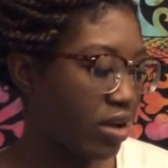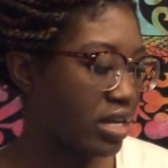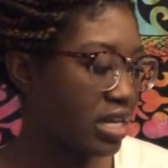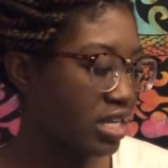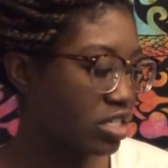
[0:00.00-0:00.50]

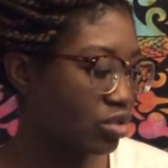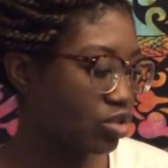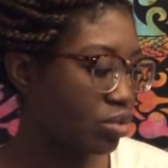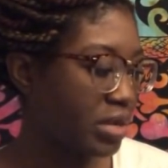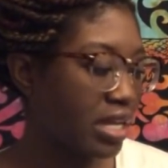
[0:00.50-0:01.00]
and Nick's
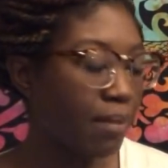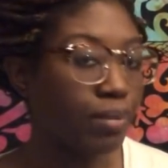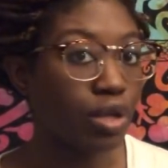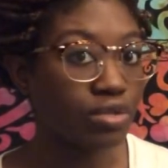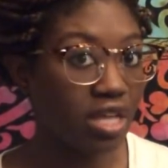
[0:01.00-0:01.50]
social media
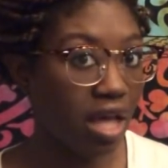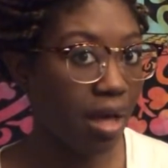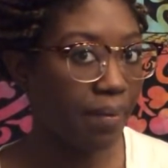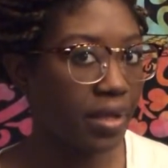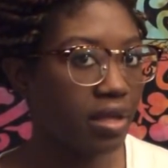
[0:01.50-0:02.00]
blows
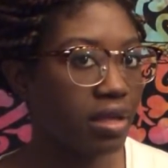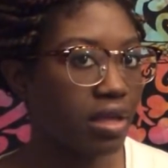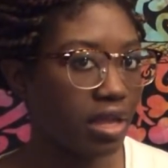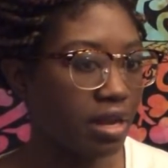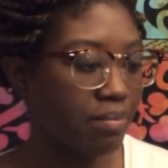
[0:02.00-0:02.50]
up
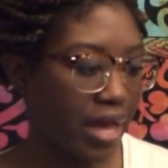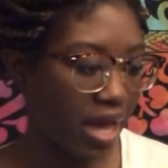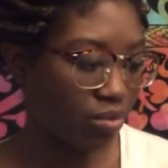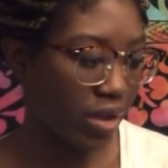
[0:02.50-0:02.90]
in a bad